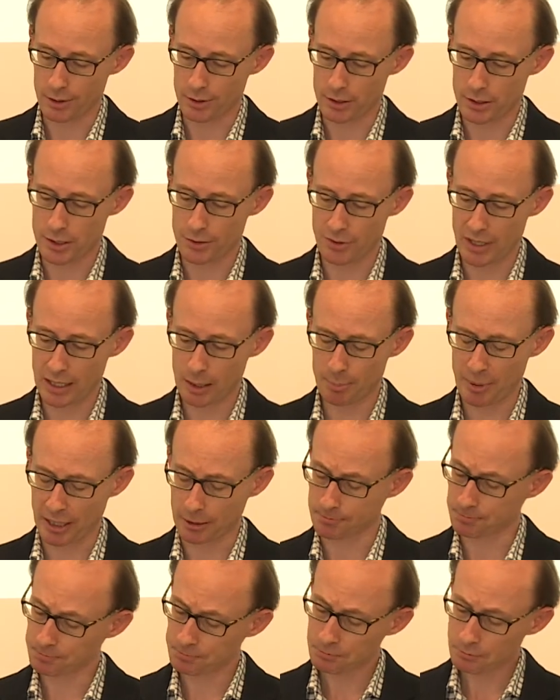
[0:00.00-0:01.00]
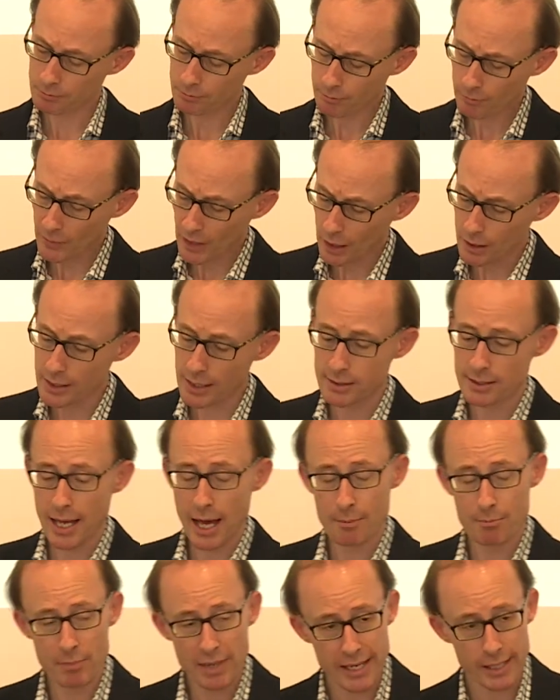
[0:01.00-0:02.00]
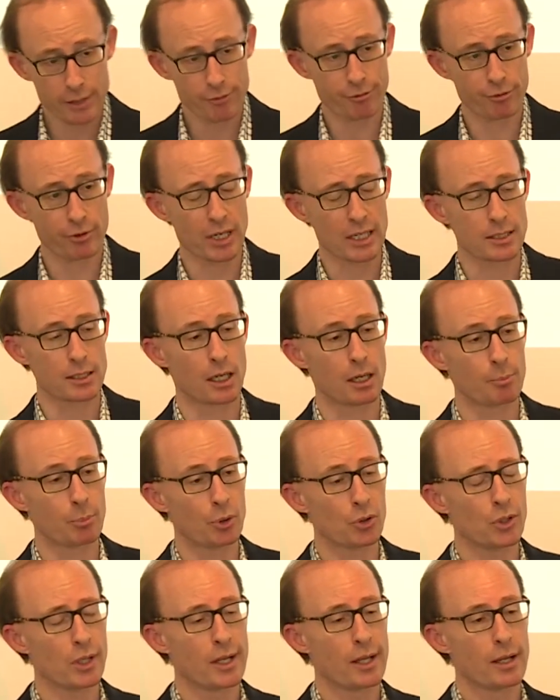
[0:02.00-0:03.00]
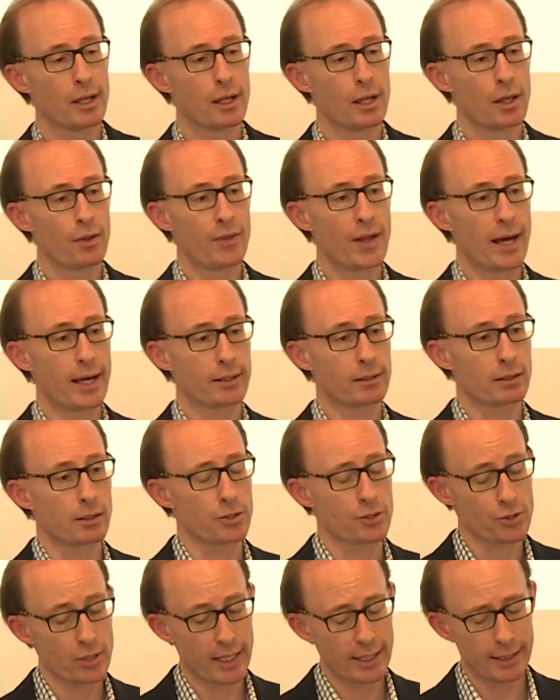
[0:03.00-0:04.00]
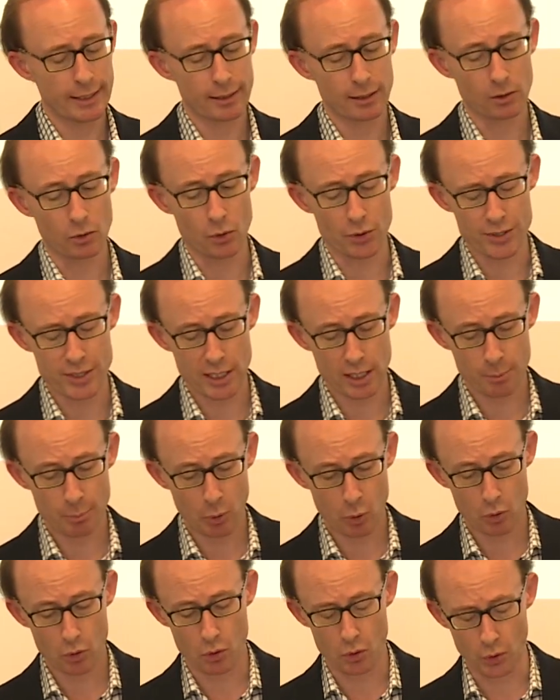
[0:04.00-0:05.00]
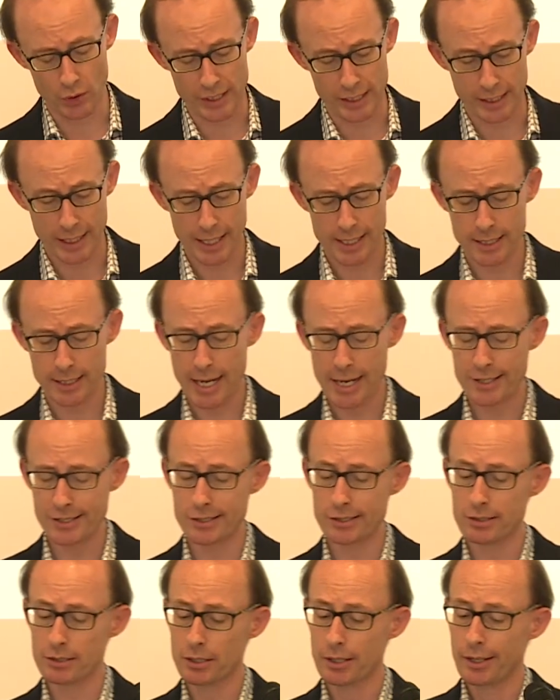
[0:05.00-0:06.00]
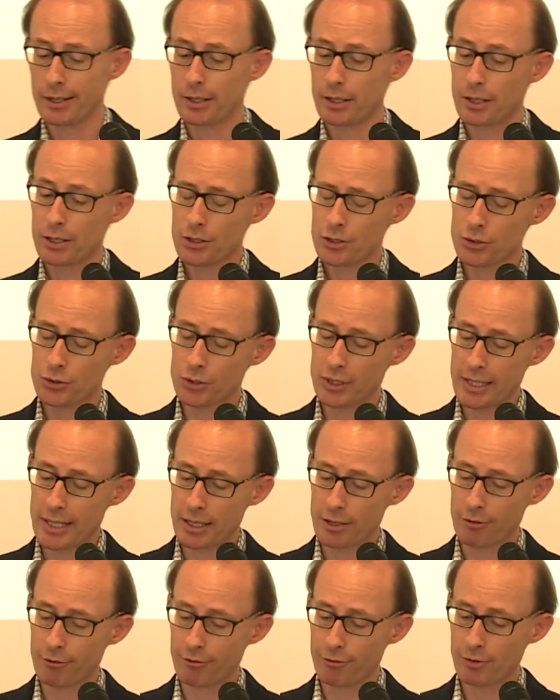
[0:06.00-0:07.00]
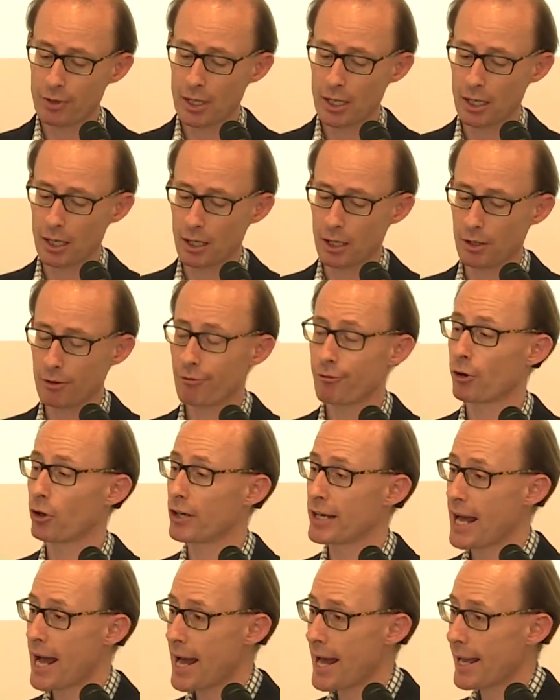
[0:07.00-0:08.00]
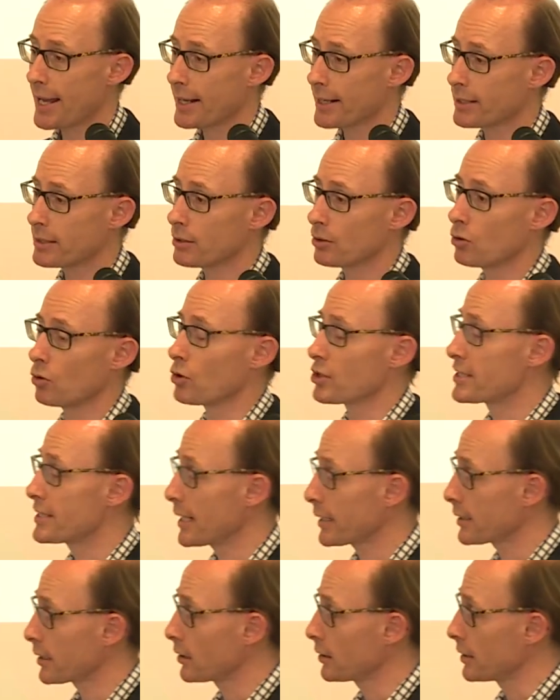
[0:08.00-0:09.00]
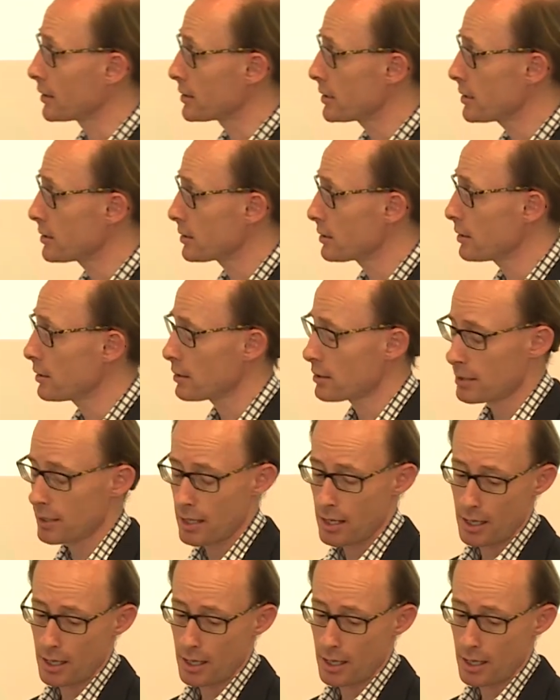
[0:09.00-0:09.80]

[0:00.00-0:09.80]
developing. Does that mean, for example, that Australia or Singapore or the United Nations should give foreign aid or technical assistance